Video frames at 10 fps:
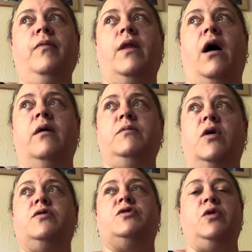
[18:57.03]
I'm
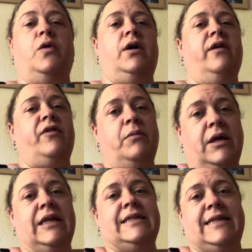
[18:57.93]
not sure if I'm
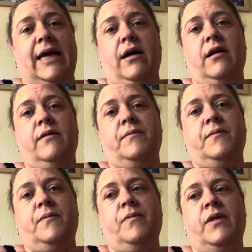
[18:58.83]
going to see it.
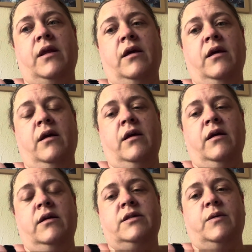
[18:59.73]

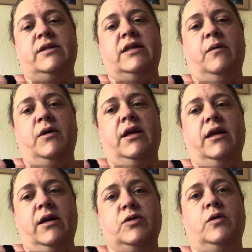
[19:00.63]
So I see what the
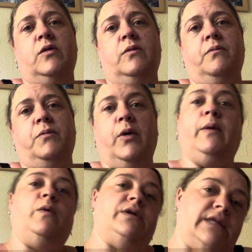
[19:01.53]
initial
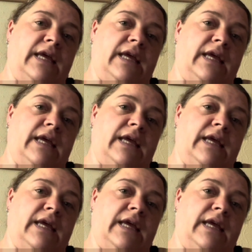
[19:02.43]
point was a